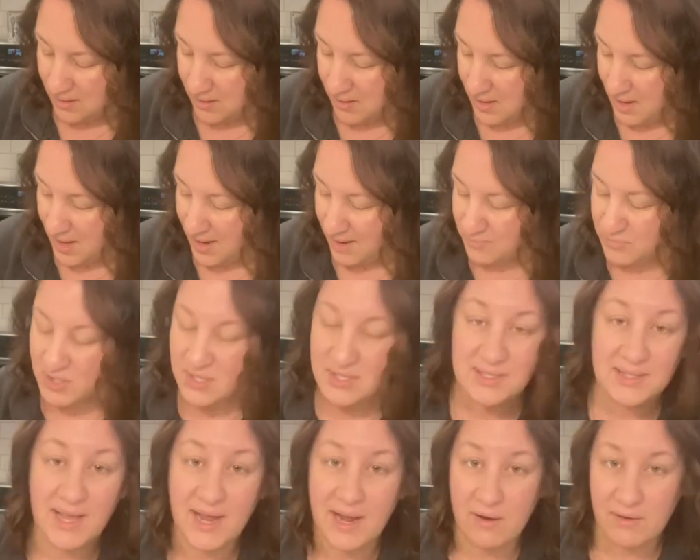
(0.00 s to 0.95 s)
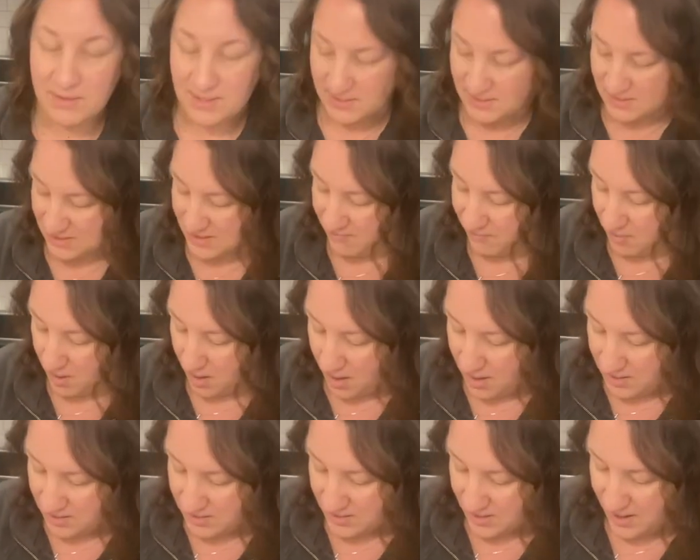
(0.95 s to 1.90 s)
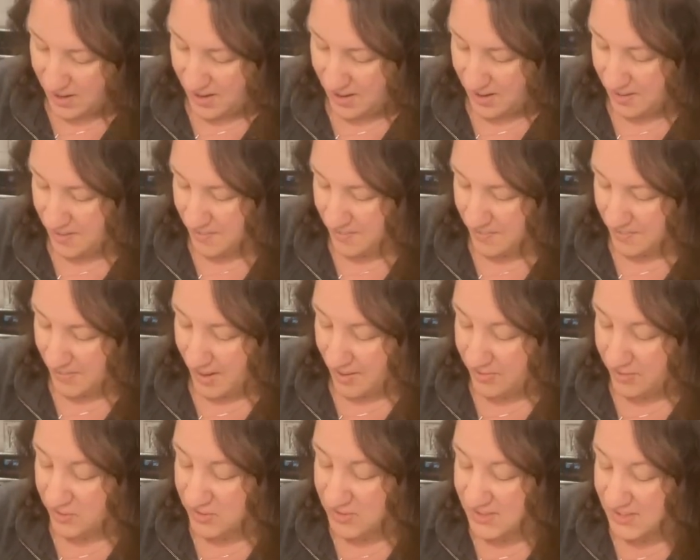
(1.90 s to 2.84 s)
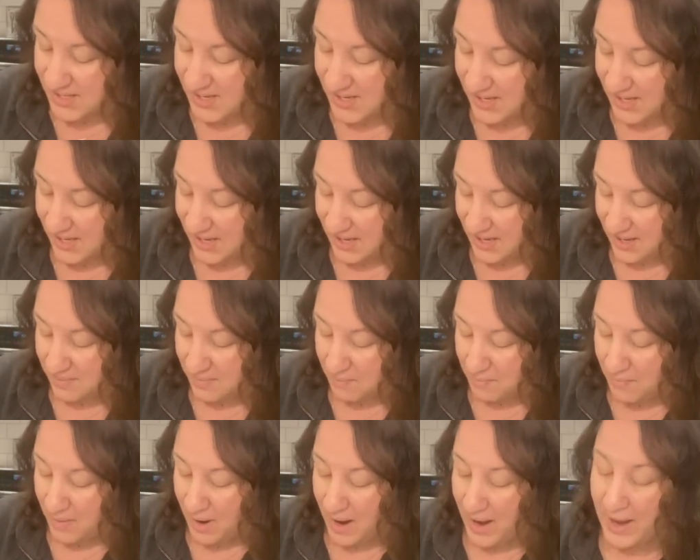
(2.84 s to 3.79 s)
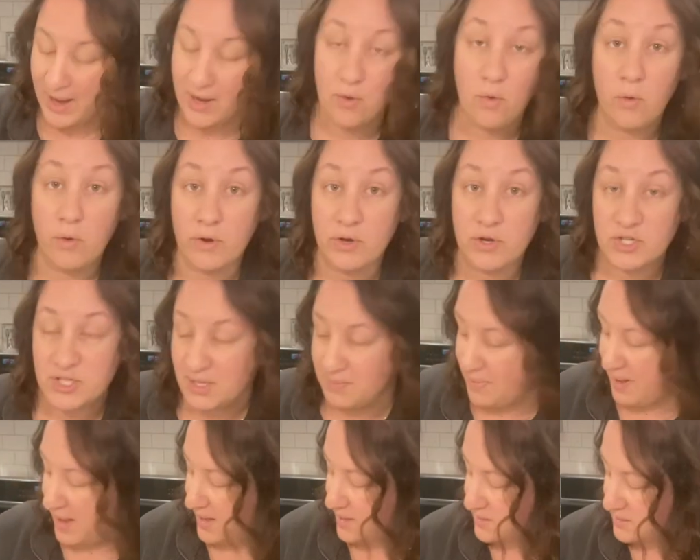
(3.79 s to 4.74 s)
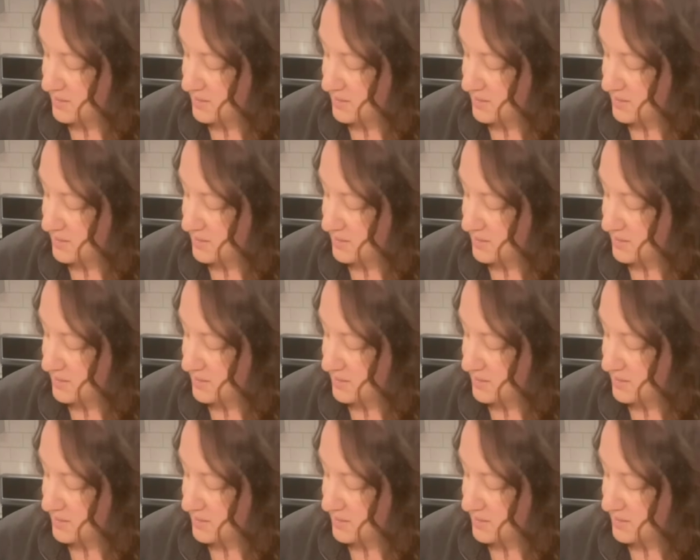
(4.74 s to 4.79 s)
And I'm just layering these. They've got, they're sitting in my quarter sheet pans